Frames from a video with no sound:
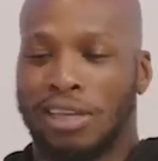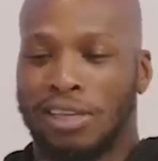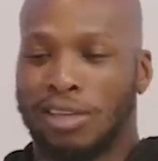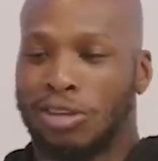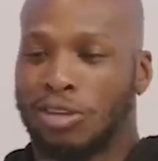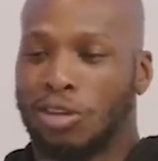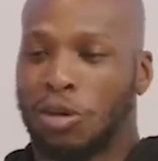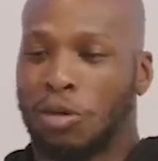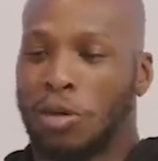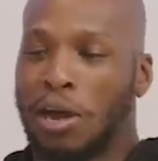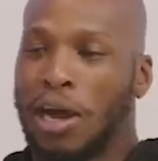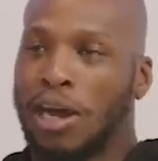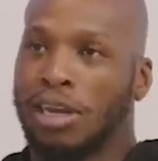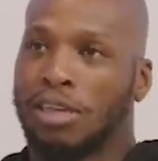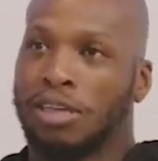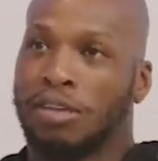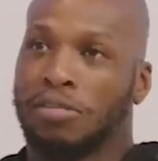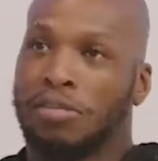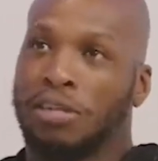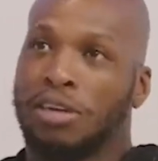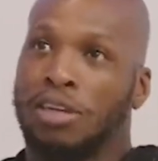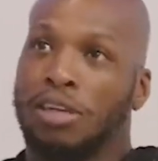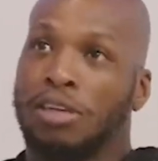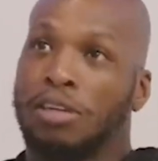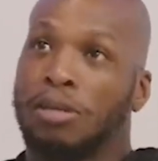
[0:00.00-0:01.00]
so
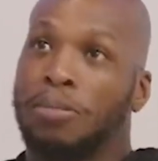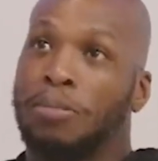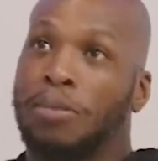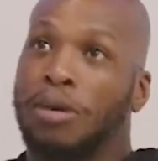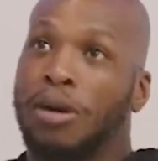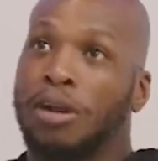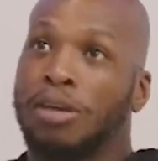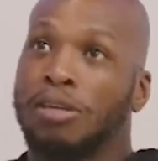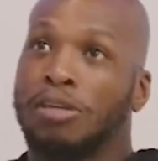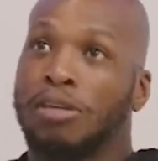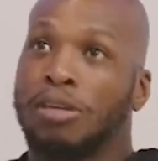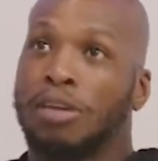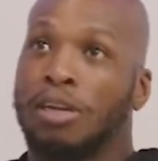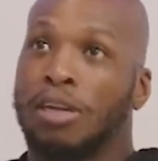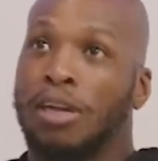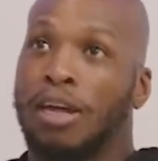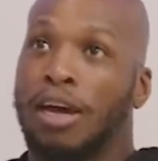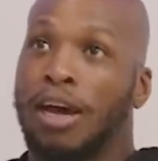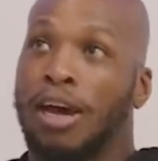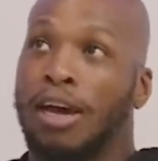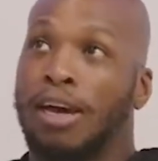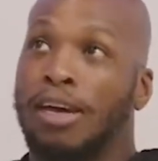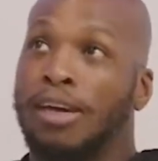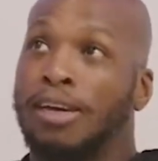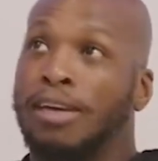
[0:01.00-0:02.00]
active, and he's a person
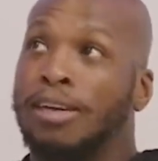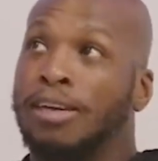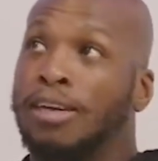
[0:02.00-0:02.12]
that